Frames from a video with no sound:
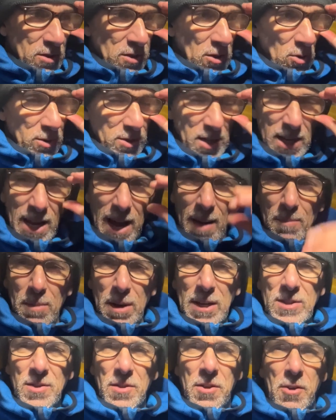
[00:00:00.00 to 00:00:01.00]
low as it can be
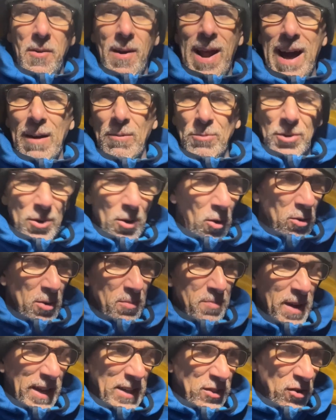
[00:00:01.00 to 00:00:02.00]
to the ground. All the
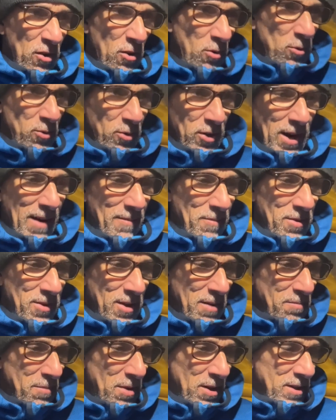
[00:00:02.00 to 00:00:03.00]
pegs are all good and
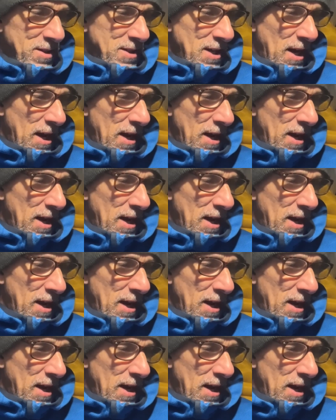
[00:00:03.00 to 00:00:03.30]
everything, but